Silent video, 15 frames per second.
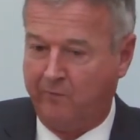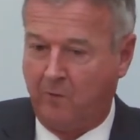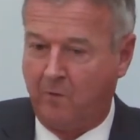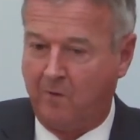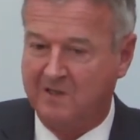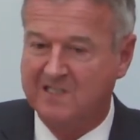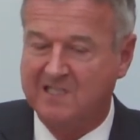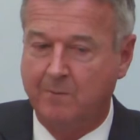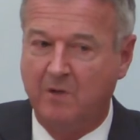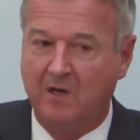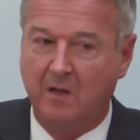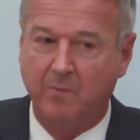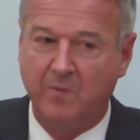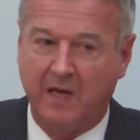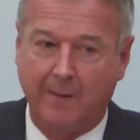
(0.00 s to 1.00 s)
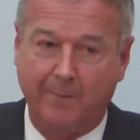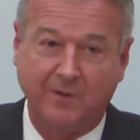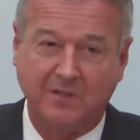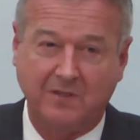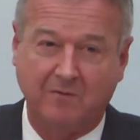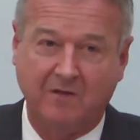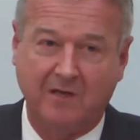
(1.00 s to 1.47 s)
for a similar
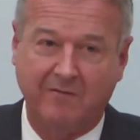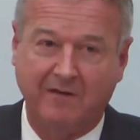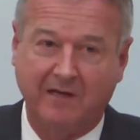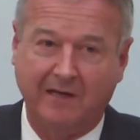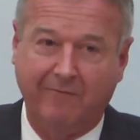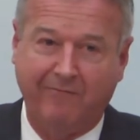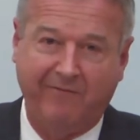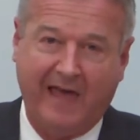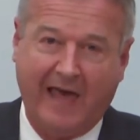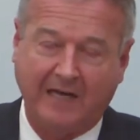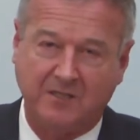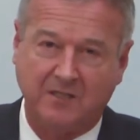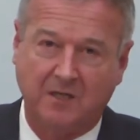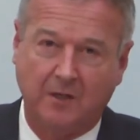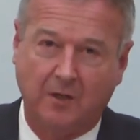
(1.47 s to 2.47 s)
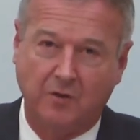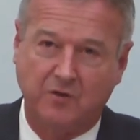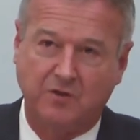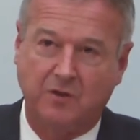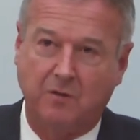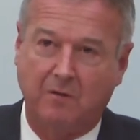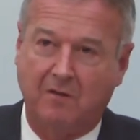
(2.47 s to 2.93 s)
purpose of giving effect
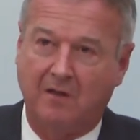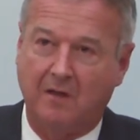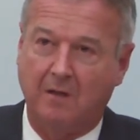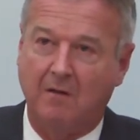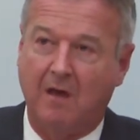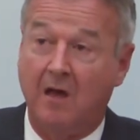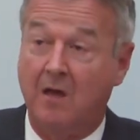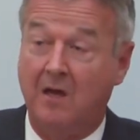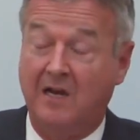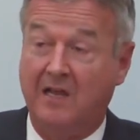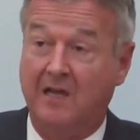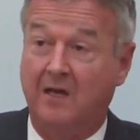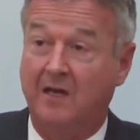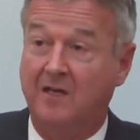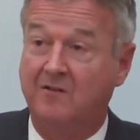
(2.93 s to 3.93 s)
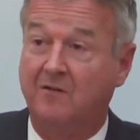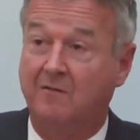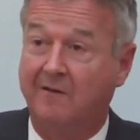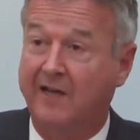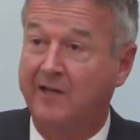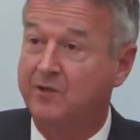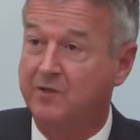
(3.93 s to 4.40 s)
to the earlier
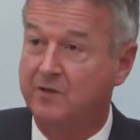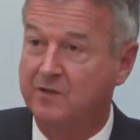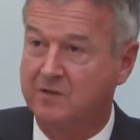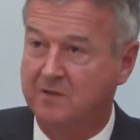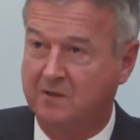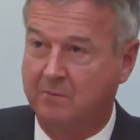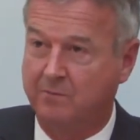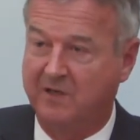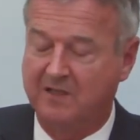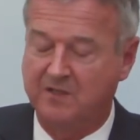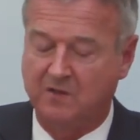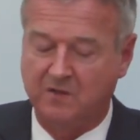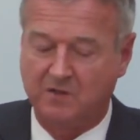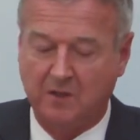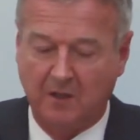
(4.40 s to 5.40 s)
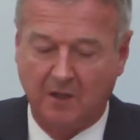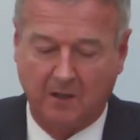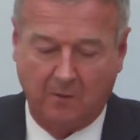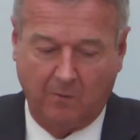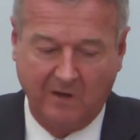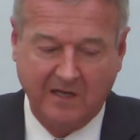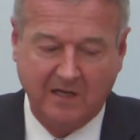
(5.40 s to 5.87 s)
iterations of the Brussels
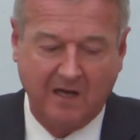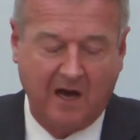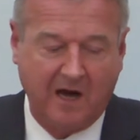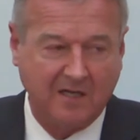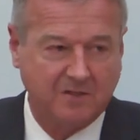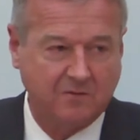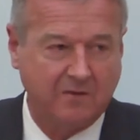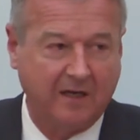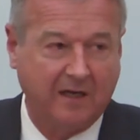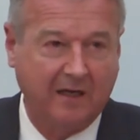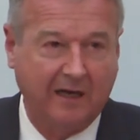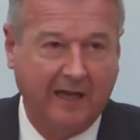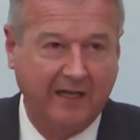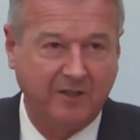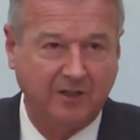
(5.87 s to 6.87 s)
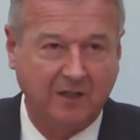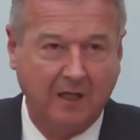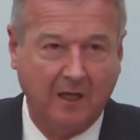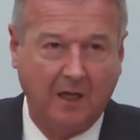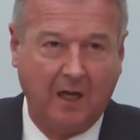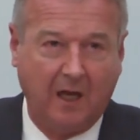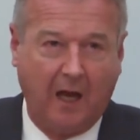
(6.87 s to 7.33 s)
recast regulation.
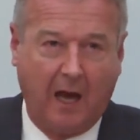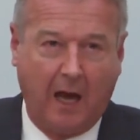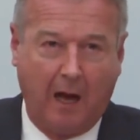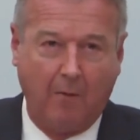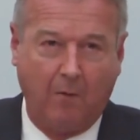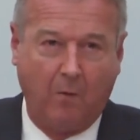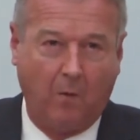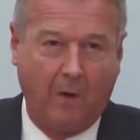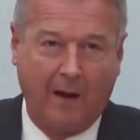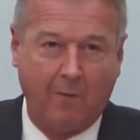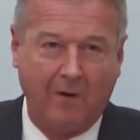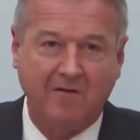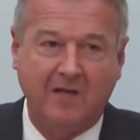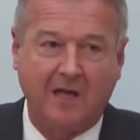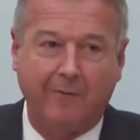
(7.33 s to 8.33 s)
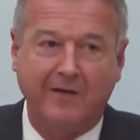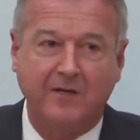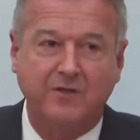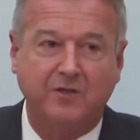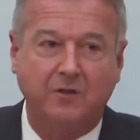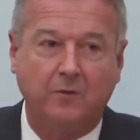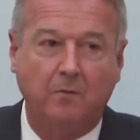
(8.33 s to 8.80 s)
I won't go
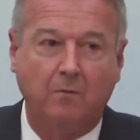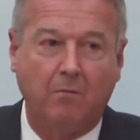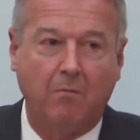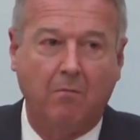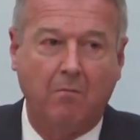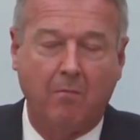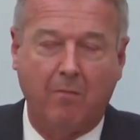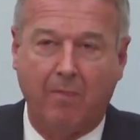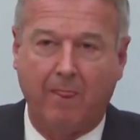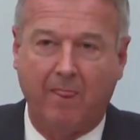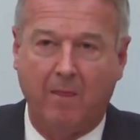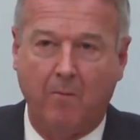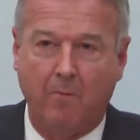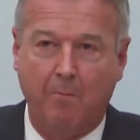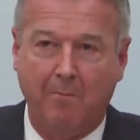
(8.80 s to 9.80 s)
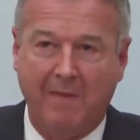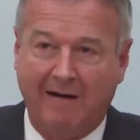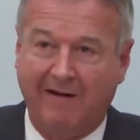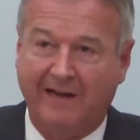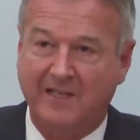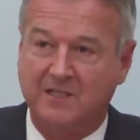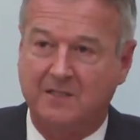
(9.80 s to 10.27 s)
into the
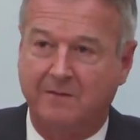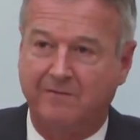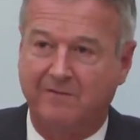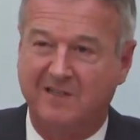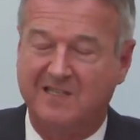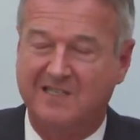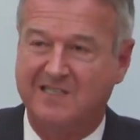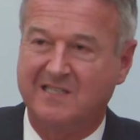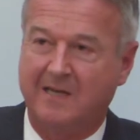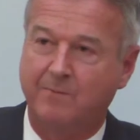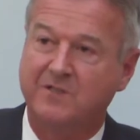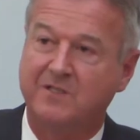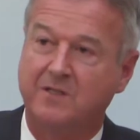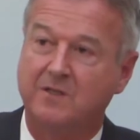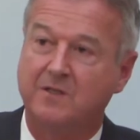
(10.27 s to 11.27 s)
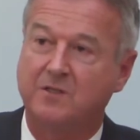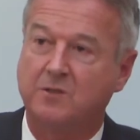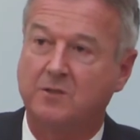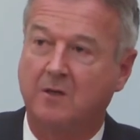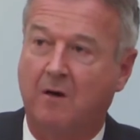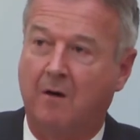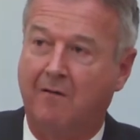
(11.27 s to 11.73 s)
merits of the
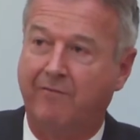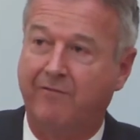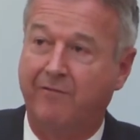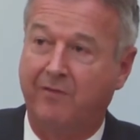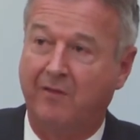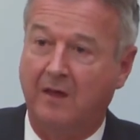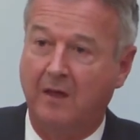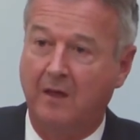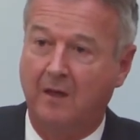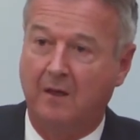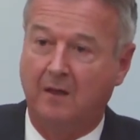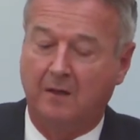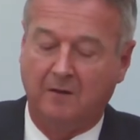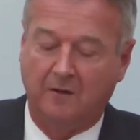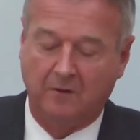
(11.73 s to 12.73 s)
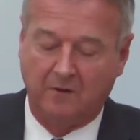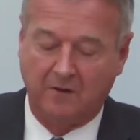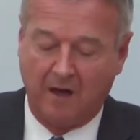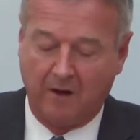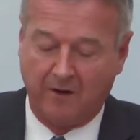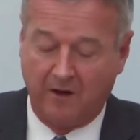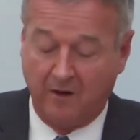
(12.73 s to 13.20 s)
substance of the
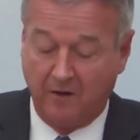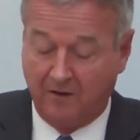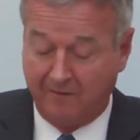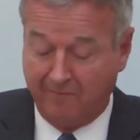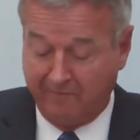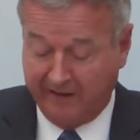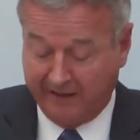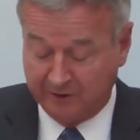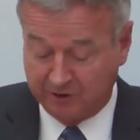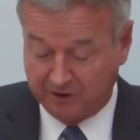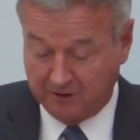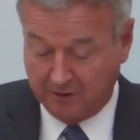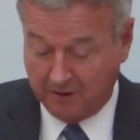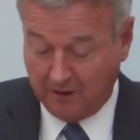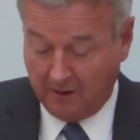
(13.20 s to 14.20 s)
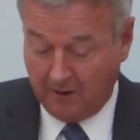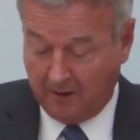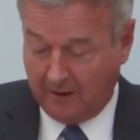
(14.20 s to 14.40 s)
Lugano Convention